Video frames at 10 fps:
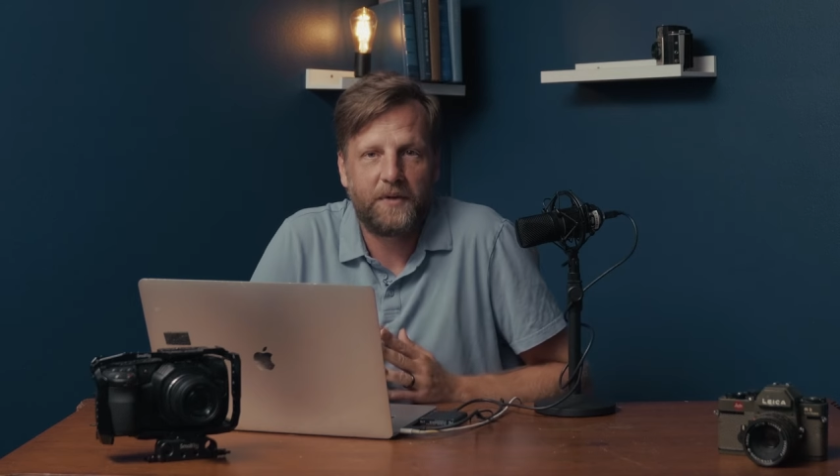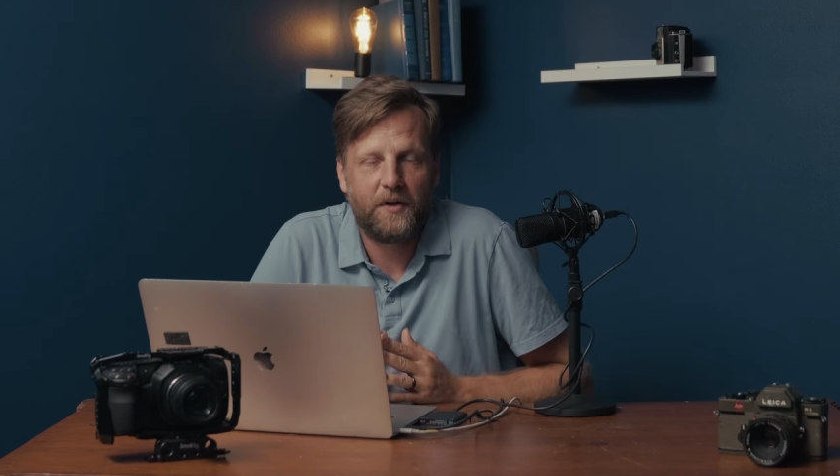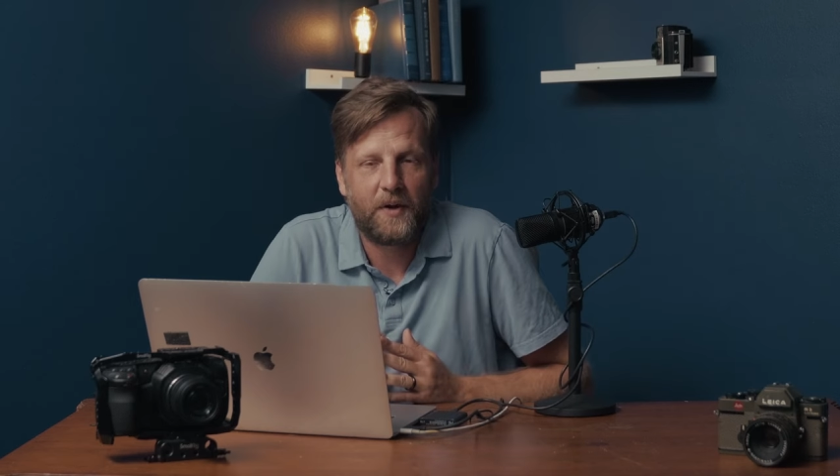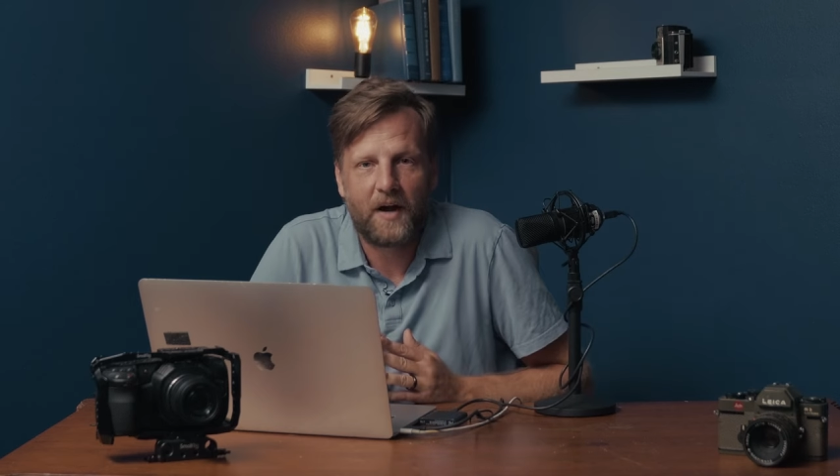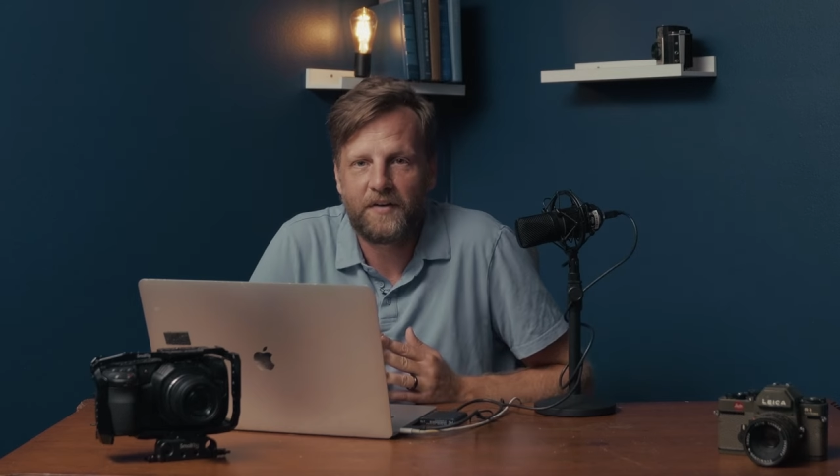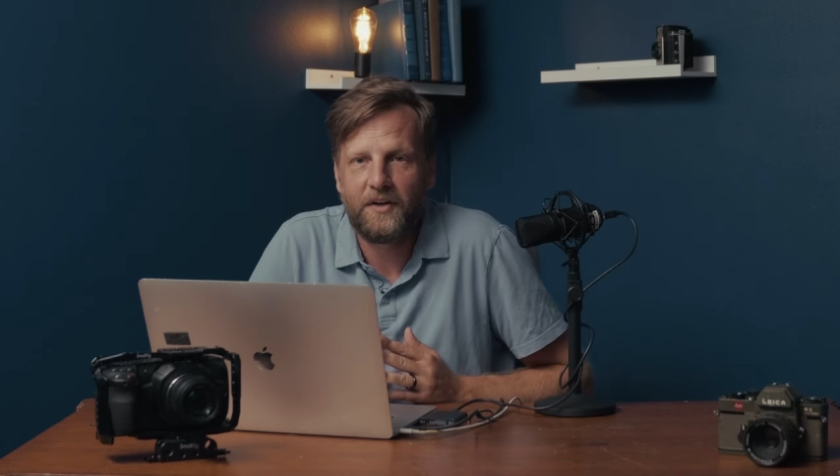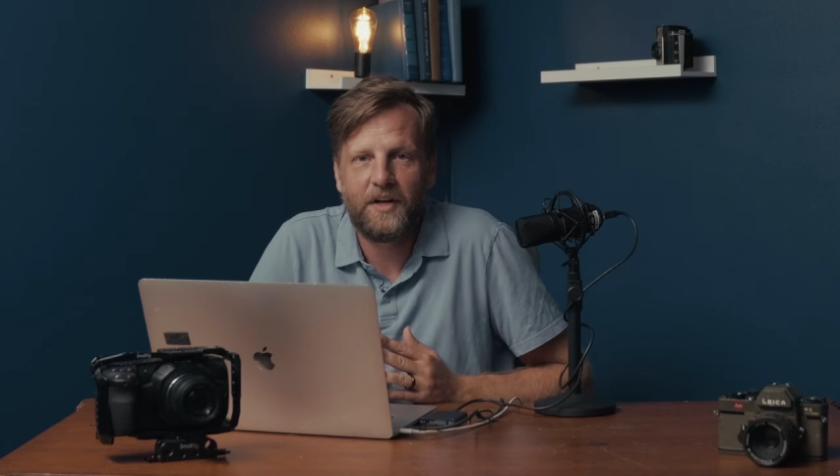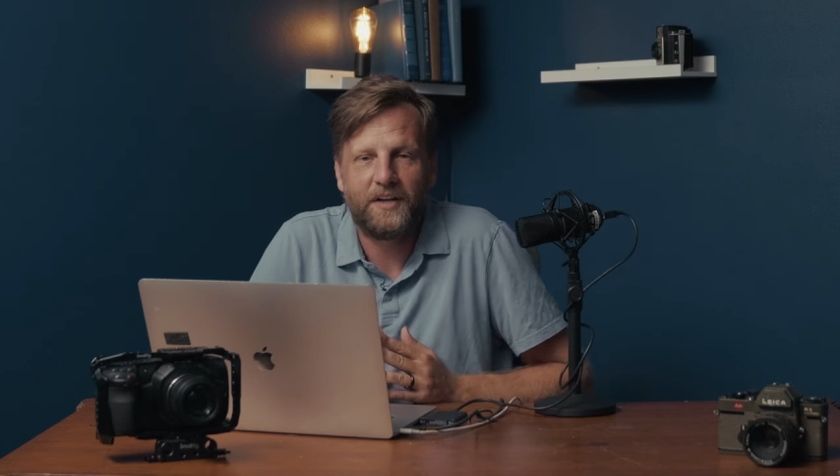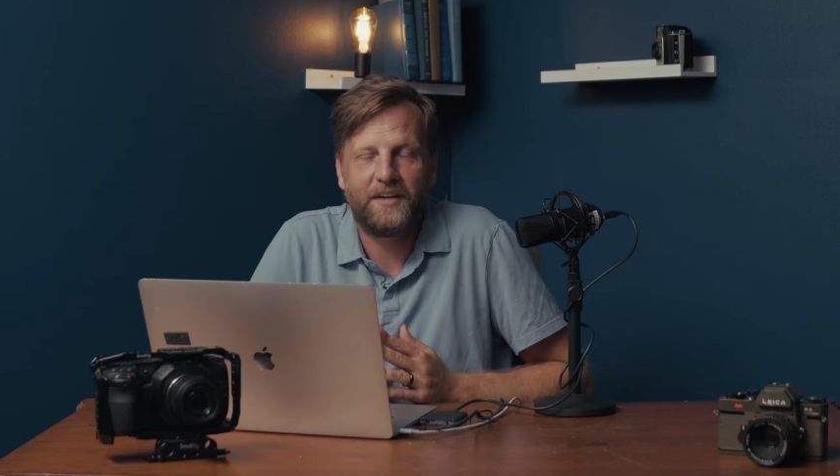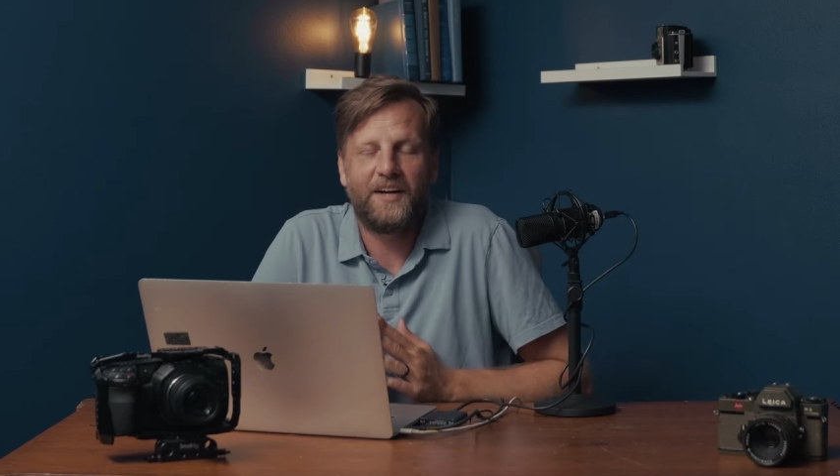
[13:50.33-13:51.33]
to you after you
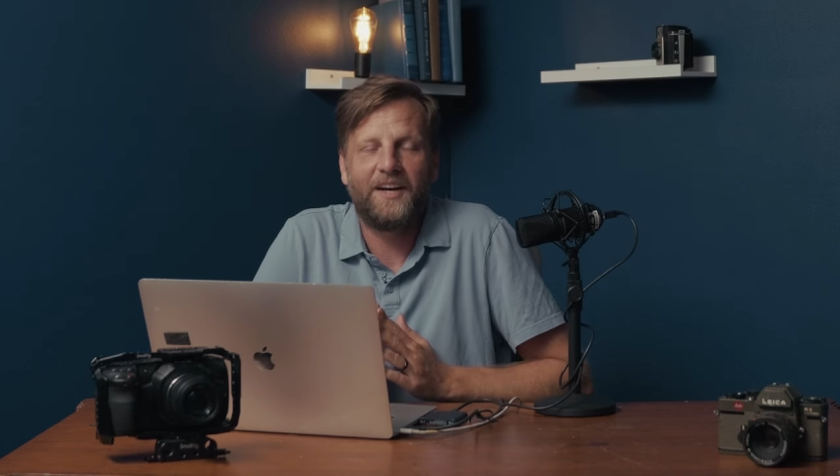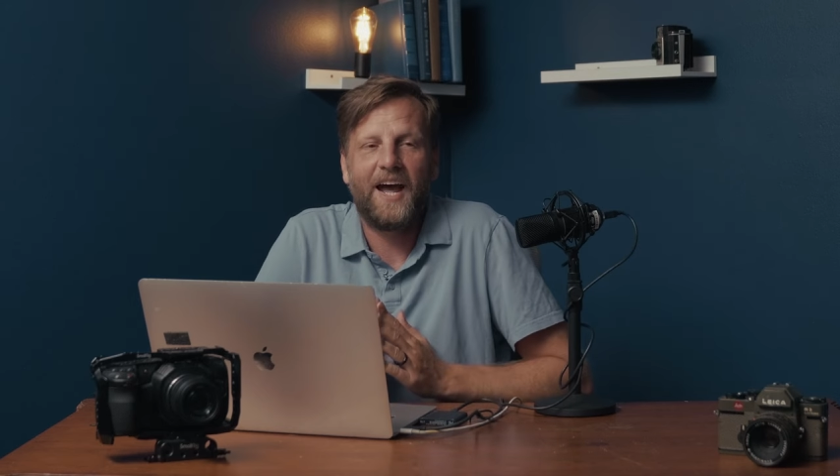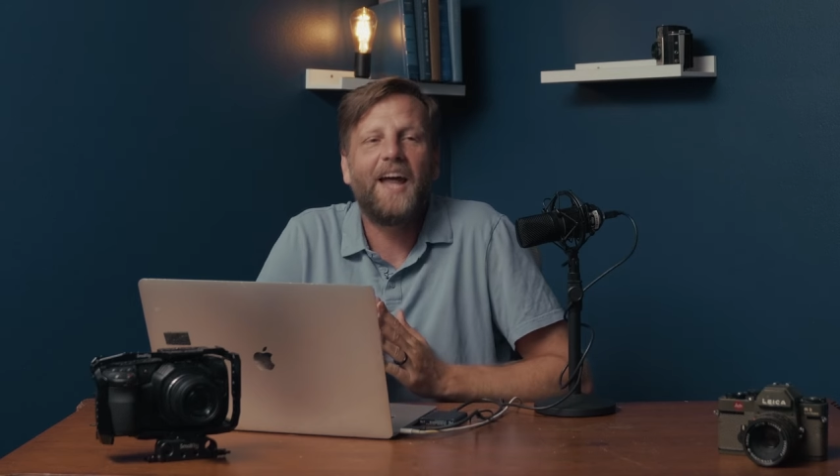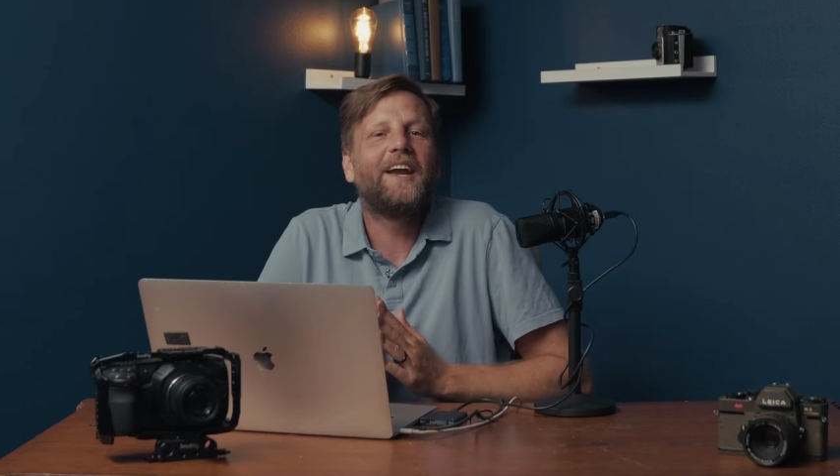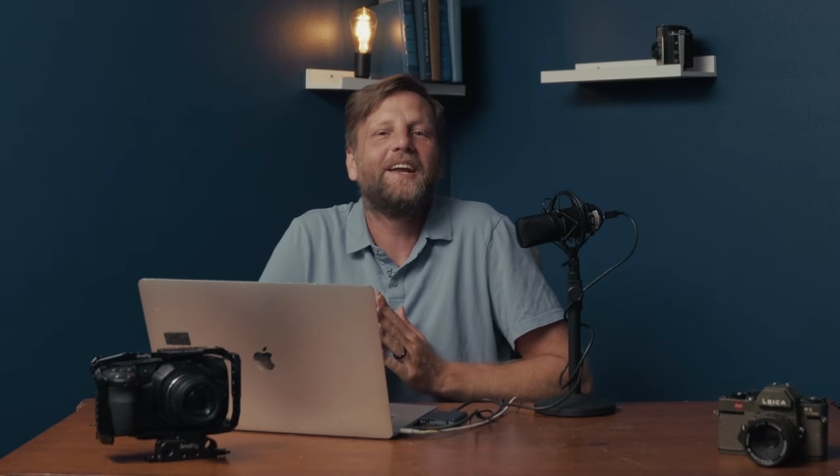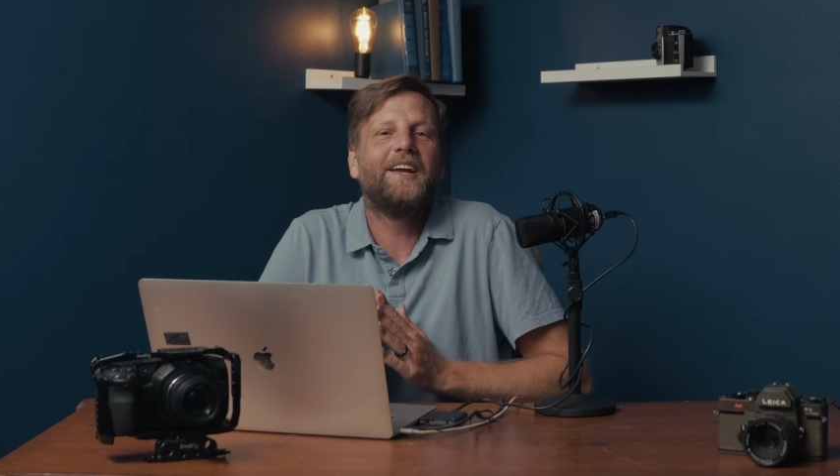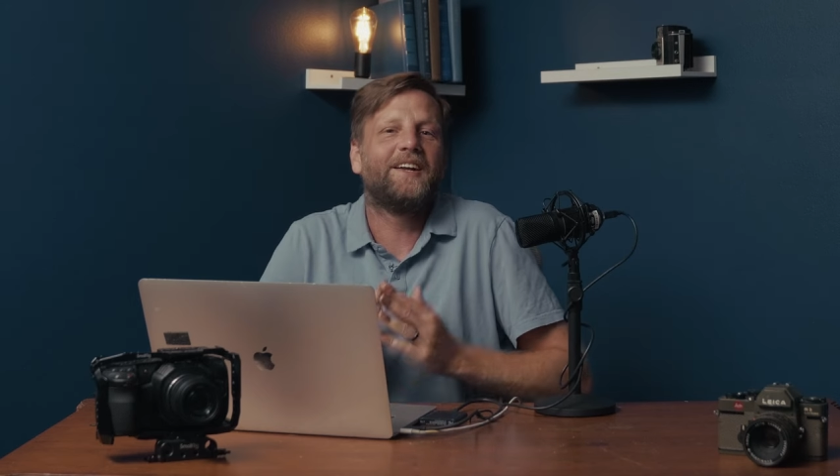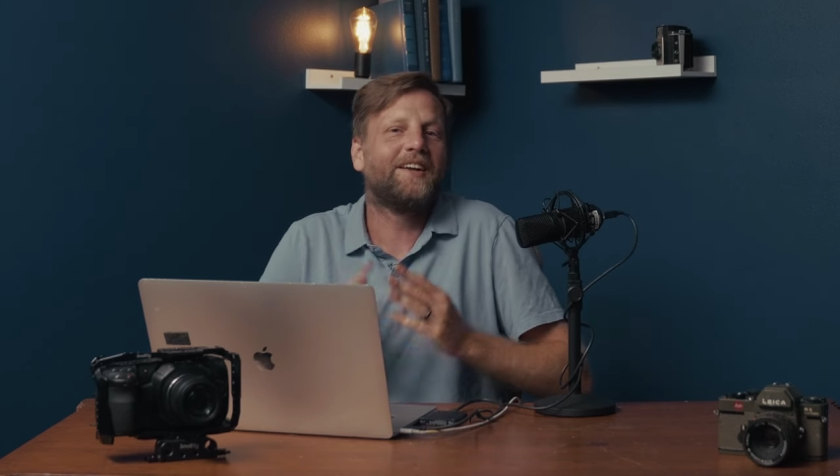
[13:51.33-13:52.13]
get done editing